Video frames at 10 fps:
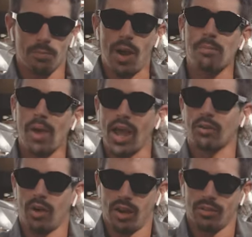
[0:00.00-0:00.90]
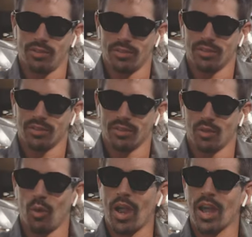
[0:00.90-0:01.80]
My background,
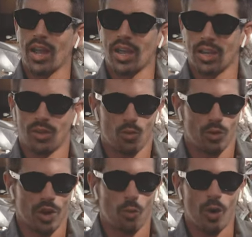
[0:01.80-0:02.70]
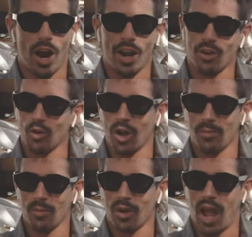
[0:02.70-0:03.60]
the way you know where I grew
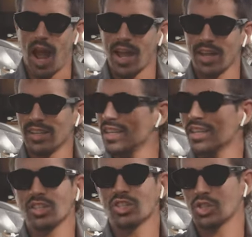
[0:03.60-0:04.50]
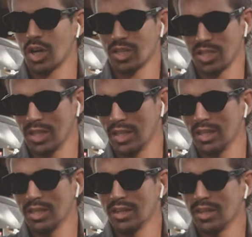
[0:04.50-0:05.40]
up, I did
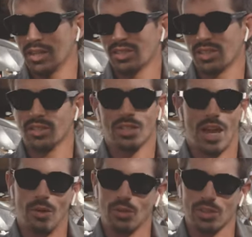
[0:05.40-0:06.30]
construction since I